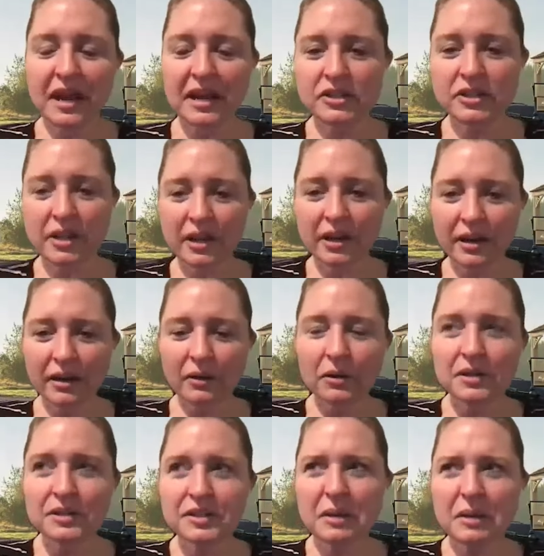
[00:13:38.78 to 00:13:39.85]
stranger
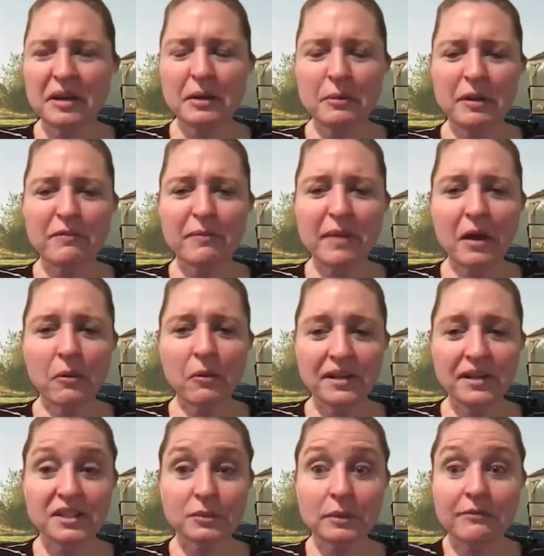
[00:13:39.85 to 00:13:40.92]
or somebody we've met
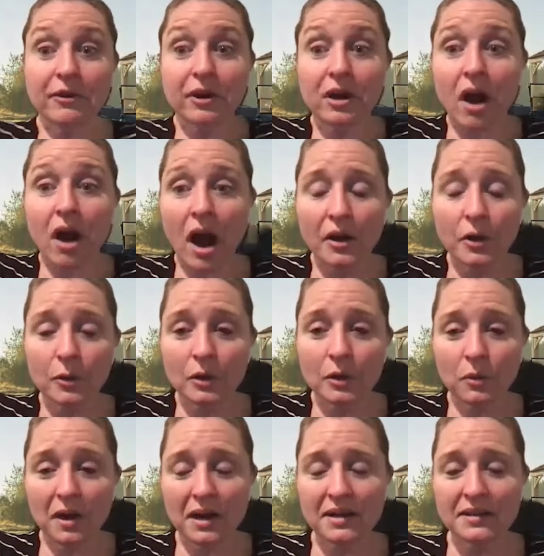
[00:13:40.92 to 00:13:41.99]
once and we forgot who
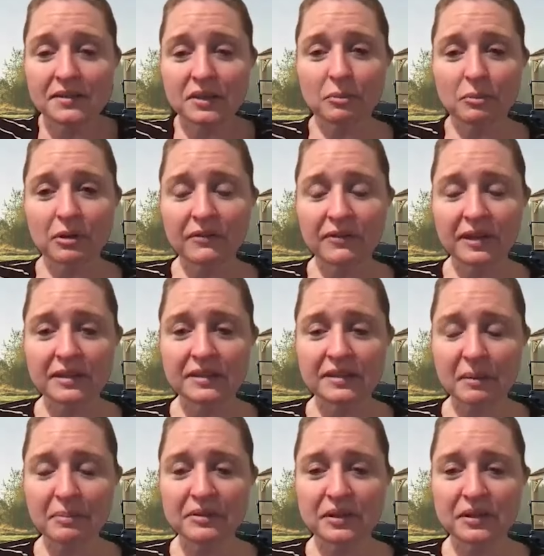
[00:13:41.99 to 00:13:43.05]
it was yeah. in a previous
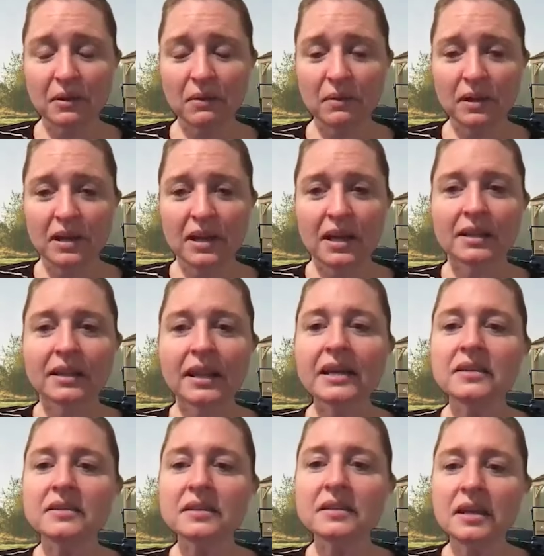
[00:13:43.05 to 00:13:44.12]
episode
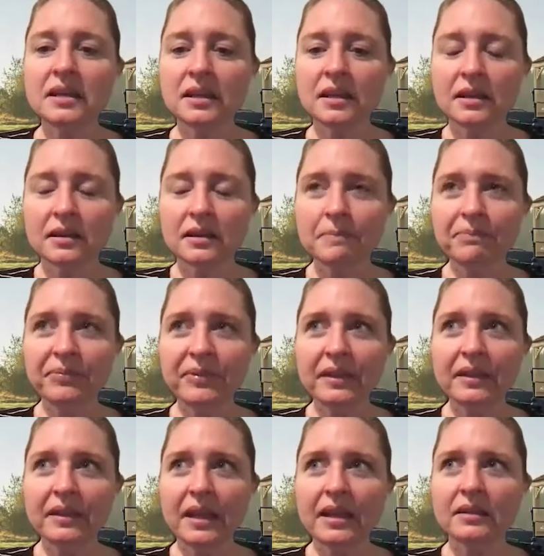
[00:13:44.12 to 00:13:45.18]
like in the
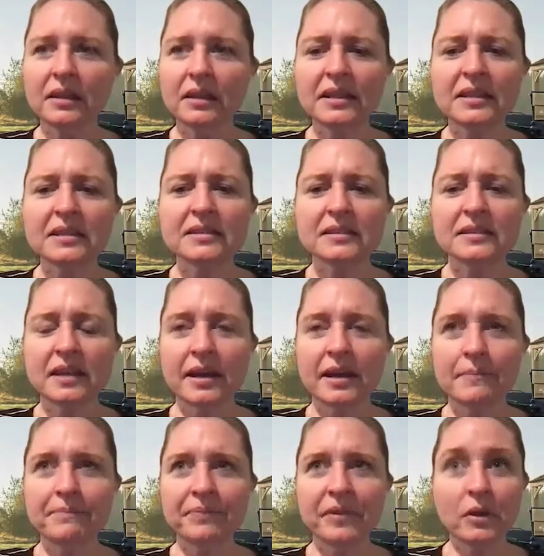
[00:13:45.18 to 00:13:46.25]
like like this
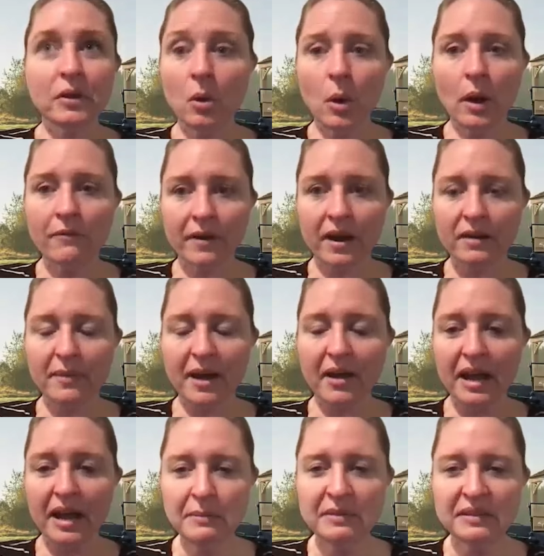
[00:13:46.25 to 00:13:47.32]
um who i forgot
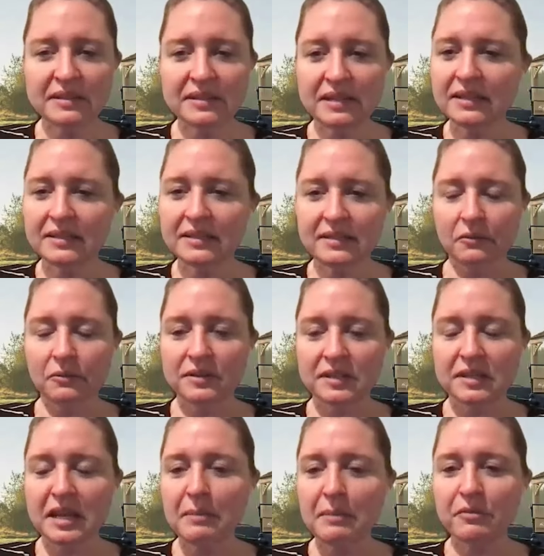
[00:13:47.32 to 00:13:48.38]
about amos dixon was
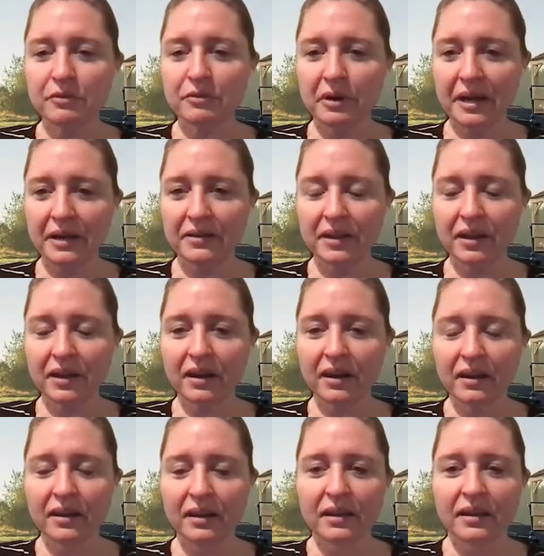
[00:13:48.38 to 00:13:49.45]
a name yeah. thrown out there